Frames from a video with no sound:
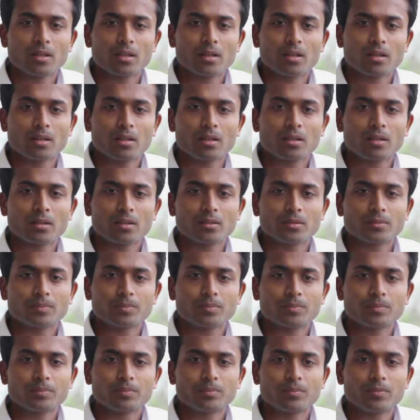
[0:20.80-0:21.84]
Uh,
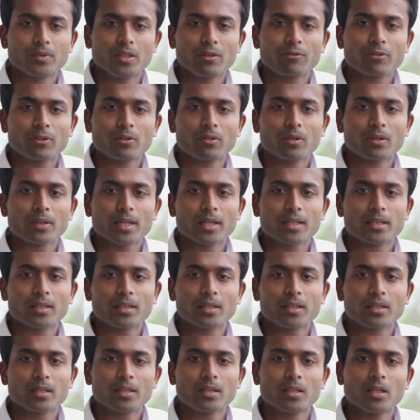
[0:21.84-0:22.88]
if you look at
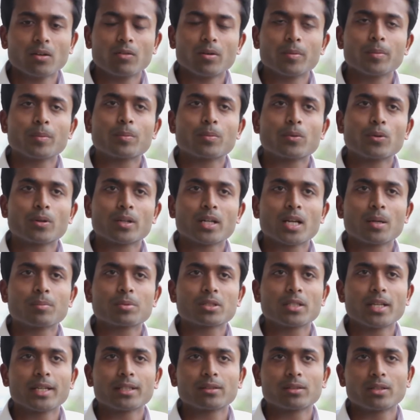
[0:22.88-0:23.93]
the government
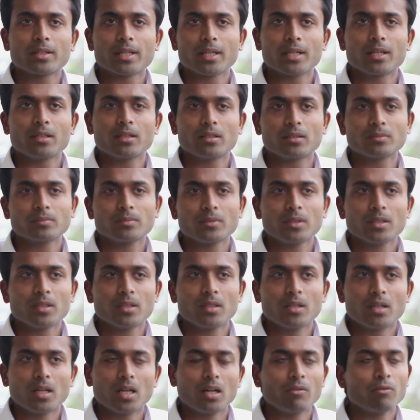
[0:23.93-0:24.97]
programs like NREGA,
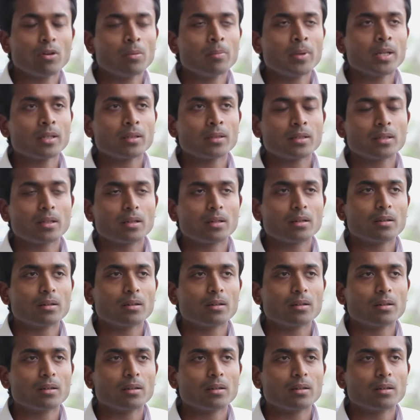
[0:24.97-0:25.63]
a woman